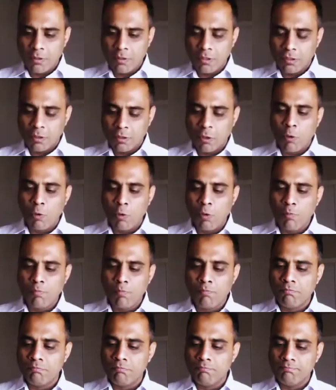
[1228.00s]
this whole
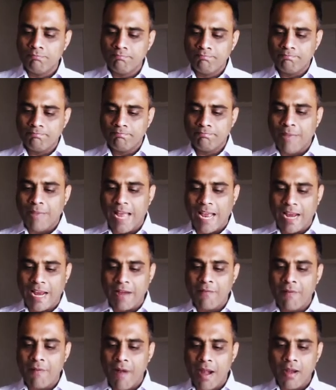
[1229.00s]
back and
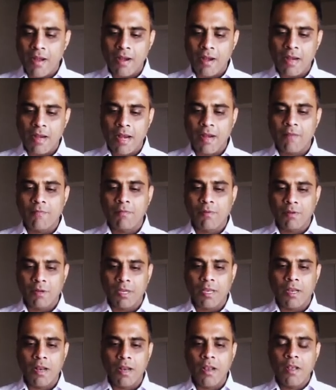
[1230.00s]
front end kind of
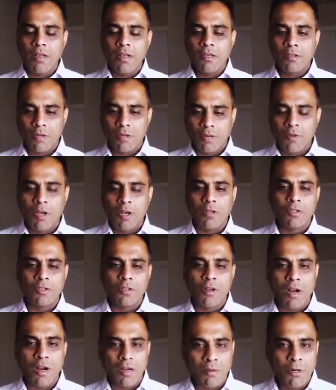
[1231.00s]
looking at. So, and we also
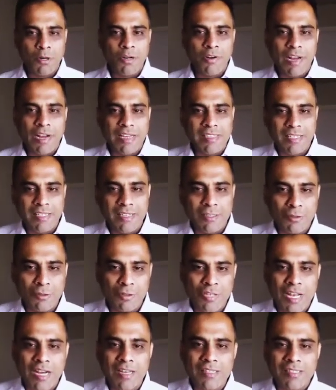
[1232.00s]
talked about tracing. So
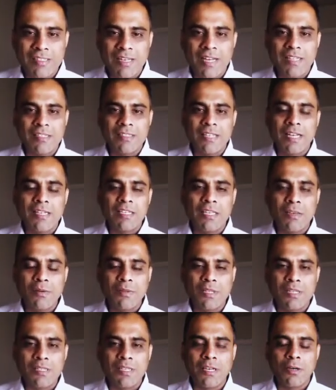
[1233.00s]
that gives
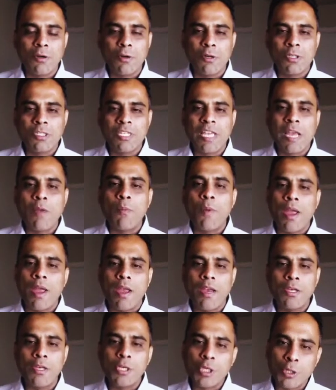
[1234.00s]
us a good segue
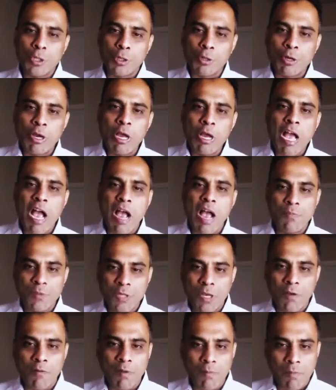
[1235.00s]
into
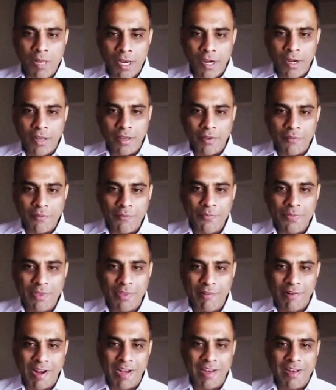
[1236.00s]
observability,
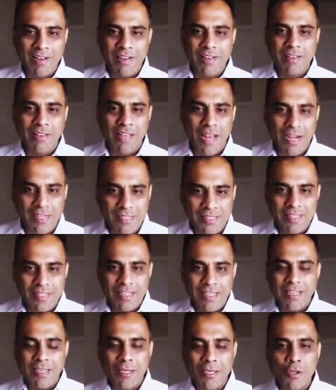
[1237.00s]
right? That's
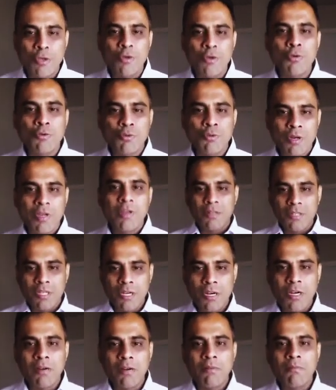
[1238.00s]
the new
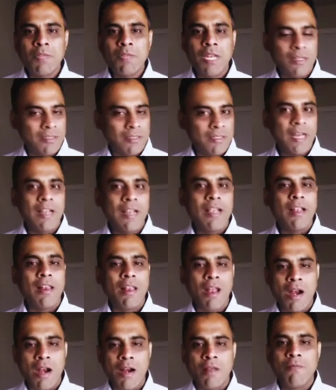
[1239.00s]
term that is getting a
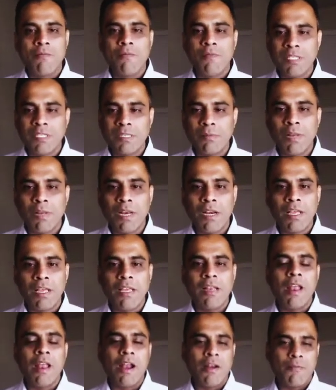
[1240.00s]
lot of visibility. A
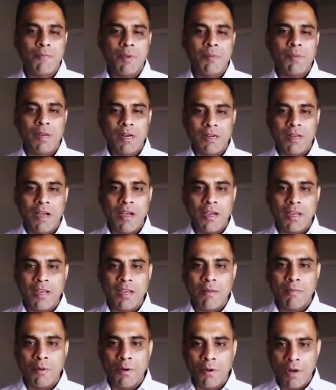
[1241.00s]
lot of people are talking
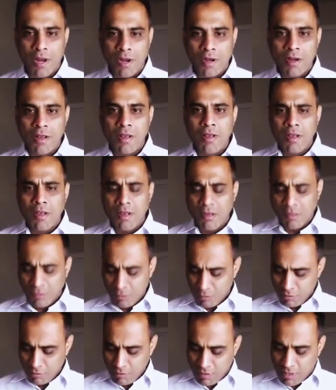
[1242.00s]
about it.
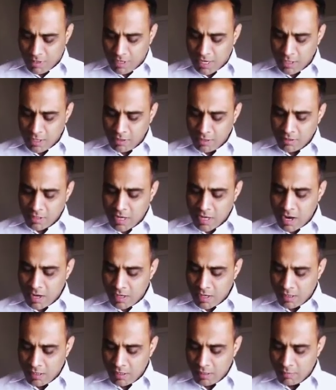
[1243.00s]
So can you talk a
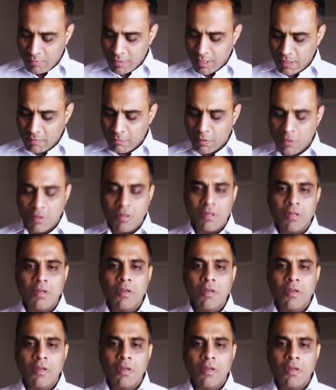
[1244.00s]
little bit about,